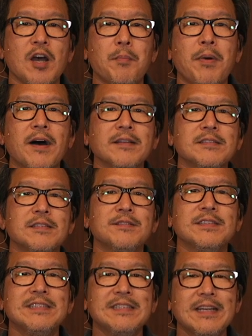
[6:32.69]
a positive
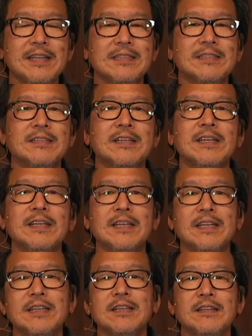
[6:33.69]
intent
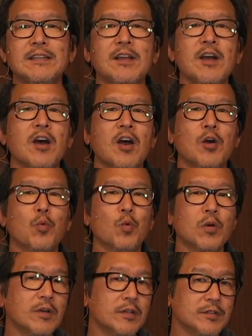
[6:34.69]
in our
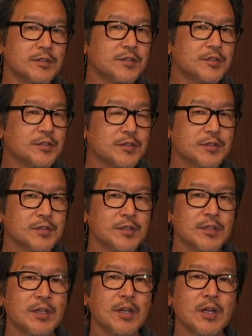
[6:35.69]
words,
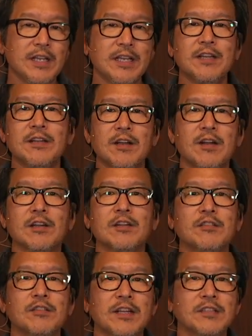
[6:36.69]
in our
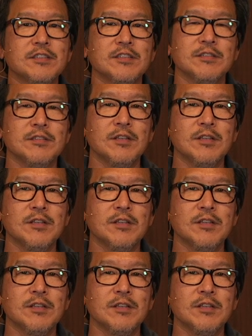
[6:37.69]
correction.